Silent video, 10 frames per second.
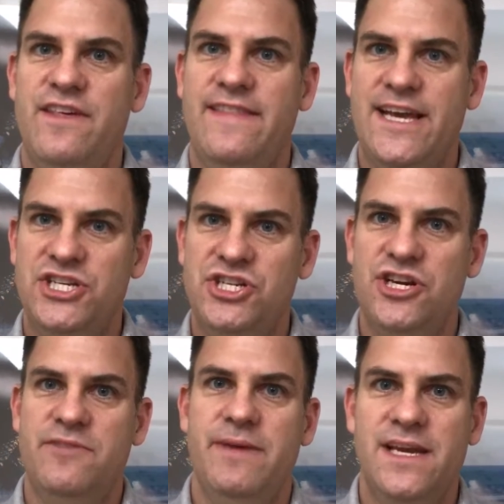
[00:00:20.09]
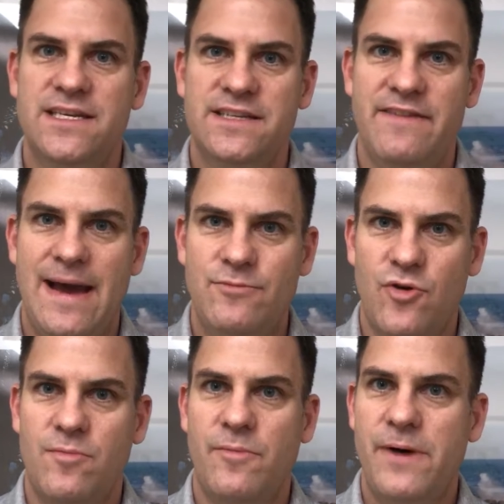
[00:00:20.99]
than they should because of
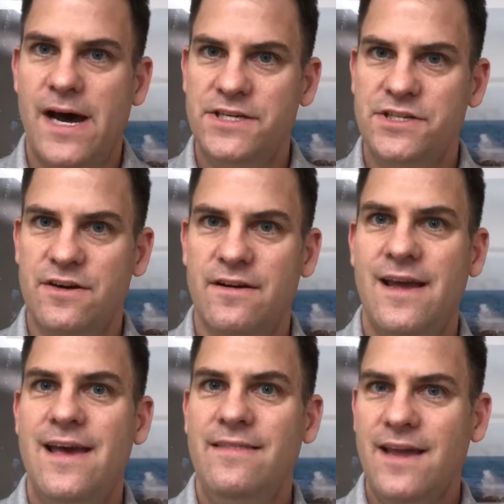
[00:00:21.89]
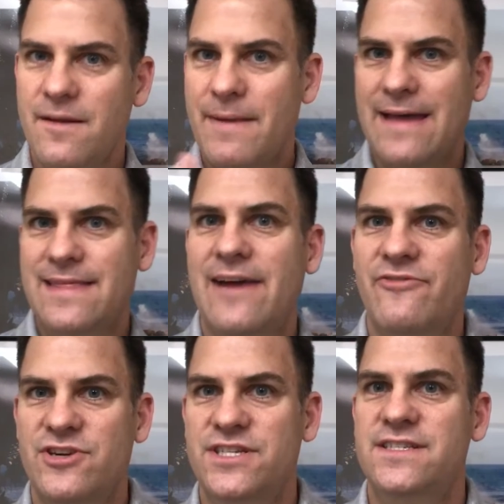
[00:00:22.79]
abnormal posture. Think about that
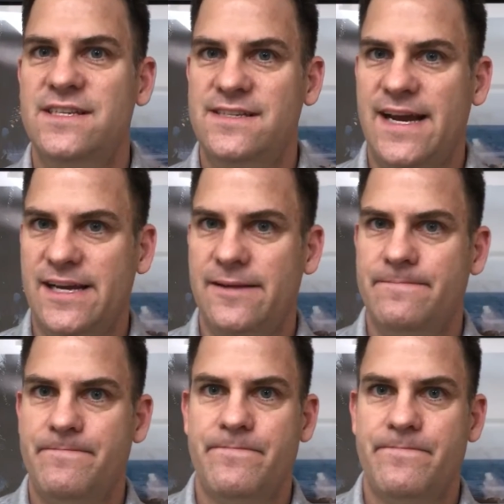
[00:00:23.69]
for just a second.